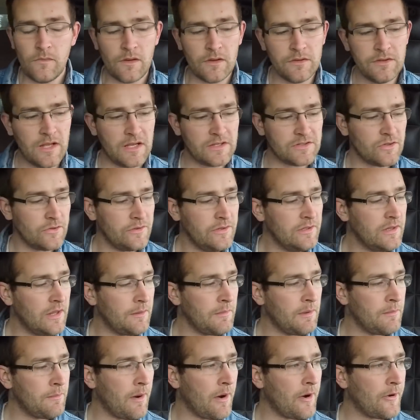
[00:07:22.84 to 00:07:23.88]
Yeah, so he let
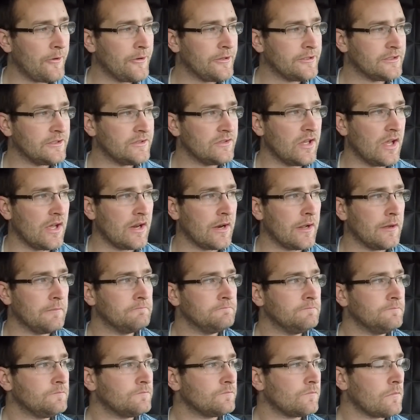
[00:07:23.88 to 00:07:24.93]
me borrow his antenna.
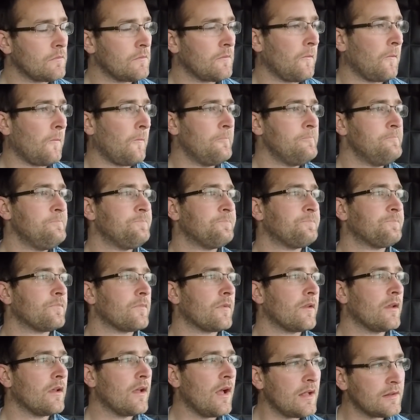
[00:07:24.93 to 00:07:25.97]

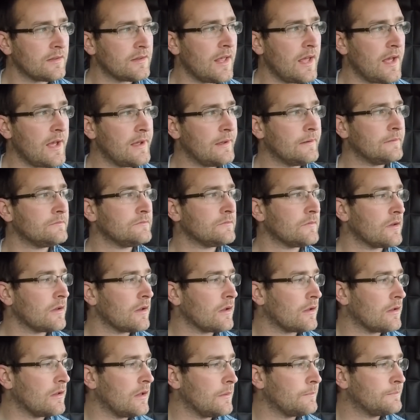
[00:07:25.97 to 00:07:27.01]
Got that
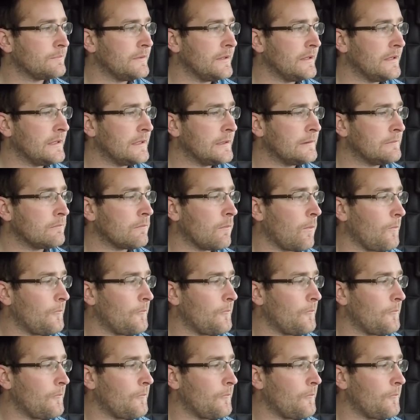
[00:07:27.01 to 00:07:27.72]
clipped in.